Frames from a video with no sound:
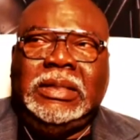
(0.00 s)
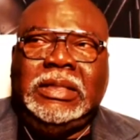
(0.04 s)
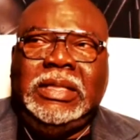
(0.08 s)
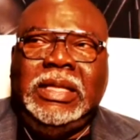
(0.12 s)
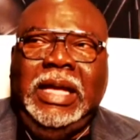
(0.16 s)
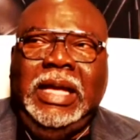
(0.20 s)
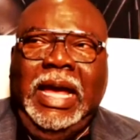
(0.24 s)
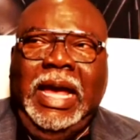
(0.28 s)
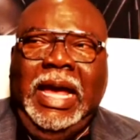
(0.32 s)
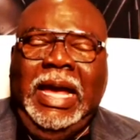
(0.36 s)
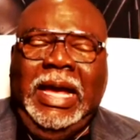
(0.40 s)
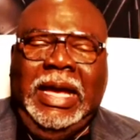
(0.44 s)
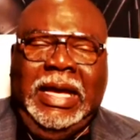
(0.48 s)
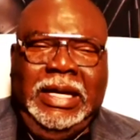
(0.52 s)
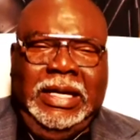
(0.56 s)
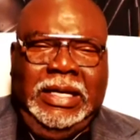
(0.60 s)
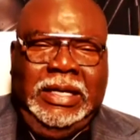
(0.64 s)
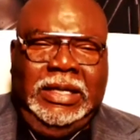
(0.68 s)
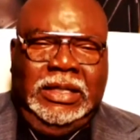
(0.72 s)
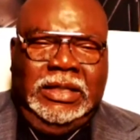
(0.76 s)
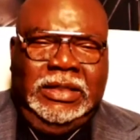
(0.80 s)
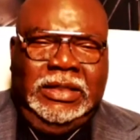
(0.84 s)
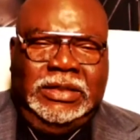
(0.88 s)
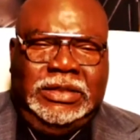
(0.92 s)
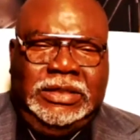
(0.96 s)

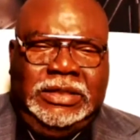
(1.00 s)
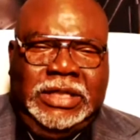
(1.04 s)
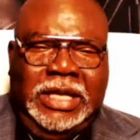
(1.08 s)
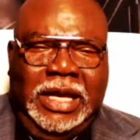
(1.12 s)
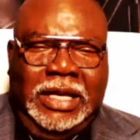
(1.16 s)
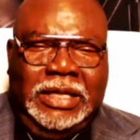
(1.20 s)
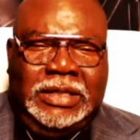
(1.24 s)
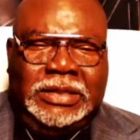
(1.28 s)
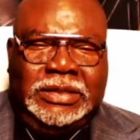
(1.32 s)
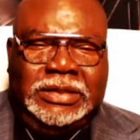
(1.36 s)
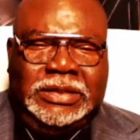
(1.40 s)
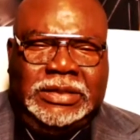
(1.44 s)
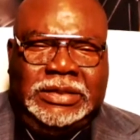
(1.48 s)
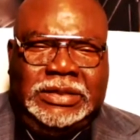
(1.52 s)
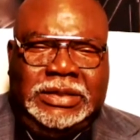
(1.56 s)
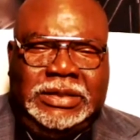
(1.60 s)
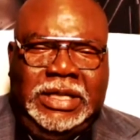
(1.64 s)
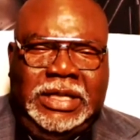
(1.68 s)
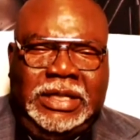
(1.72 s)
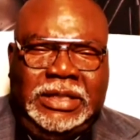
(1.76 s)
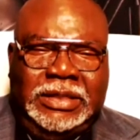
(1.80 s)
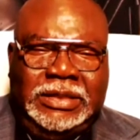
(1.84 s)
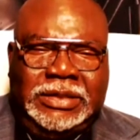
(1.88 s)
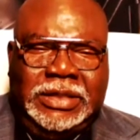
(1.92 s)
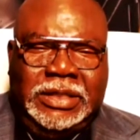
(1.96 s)
age has
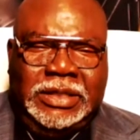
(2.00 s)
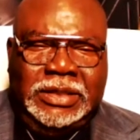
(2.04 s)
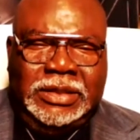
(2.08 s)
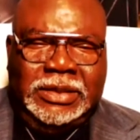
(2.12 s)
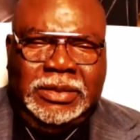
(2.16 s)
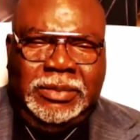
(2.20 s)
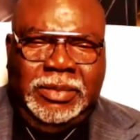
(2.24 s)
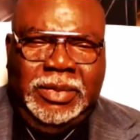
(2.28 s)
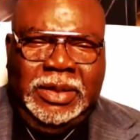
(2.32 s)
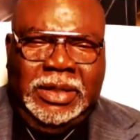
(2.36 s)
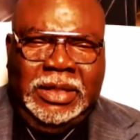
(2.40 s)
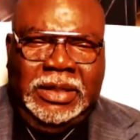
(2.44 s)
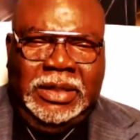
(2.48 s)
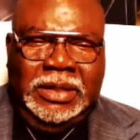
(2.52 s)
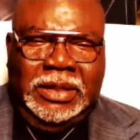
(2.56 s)
seasoned me.